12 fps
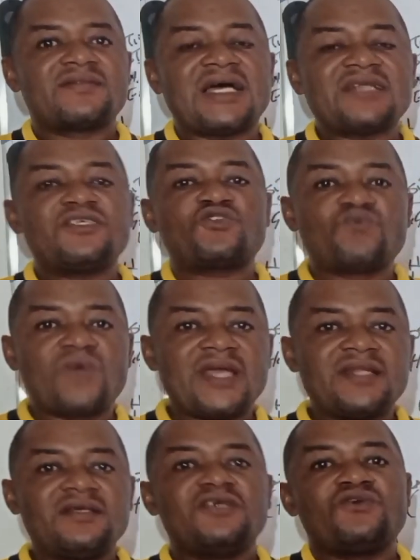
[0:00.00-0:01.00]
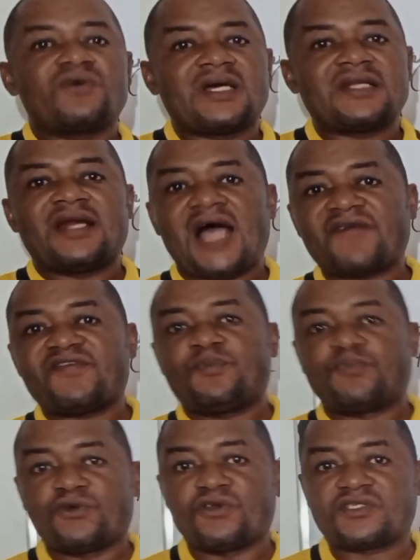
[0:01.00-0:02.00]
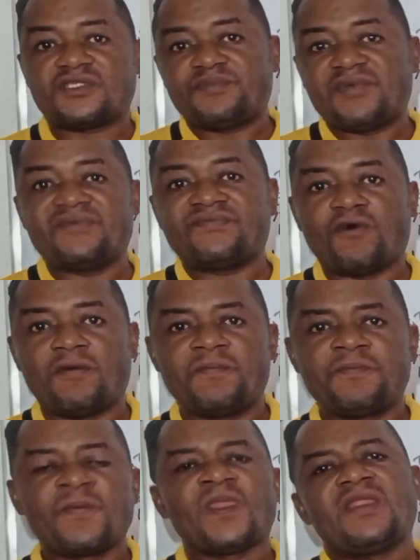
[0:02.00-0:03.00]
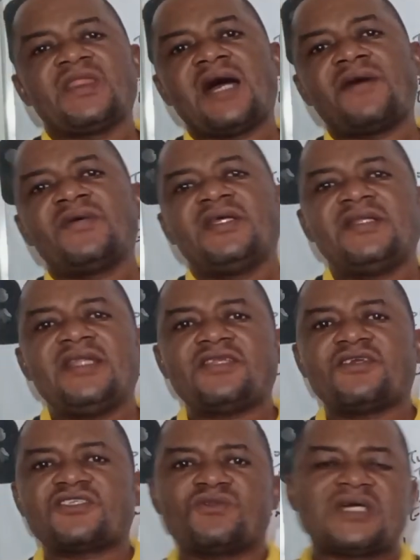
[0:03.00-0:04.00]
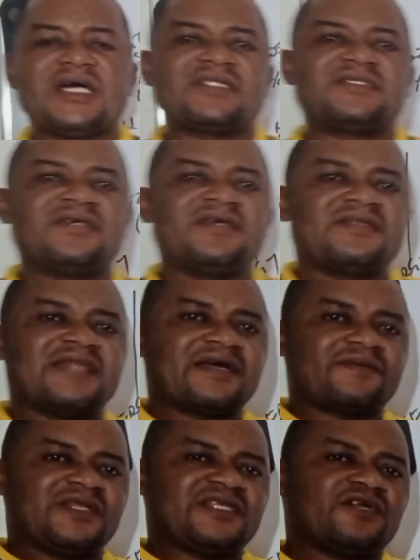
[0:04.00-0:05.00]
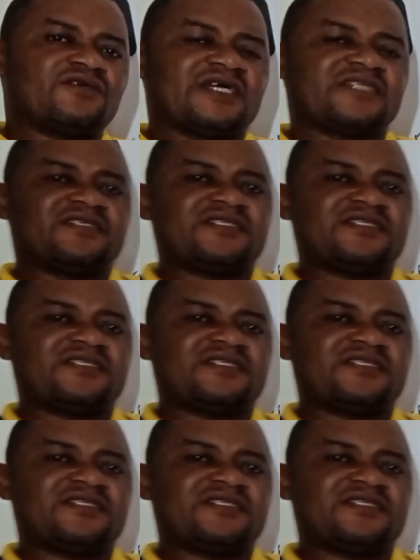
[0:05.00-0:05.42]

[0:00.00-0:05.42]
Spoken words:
that is when you can now have a product being formed. Now, let us look at that. Let us look at